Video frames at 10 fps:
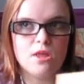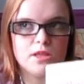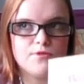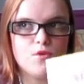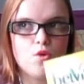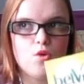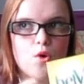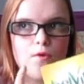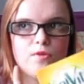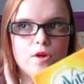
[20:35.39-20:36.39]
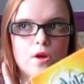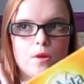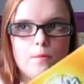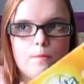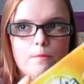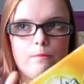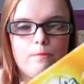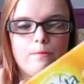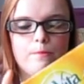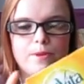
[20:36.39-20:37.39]
It's four of the
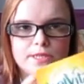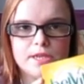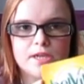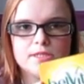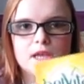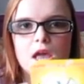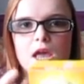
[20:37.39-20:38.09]
biscuits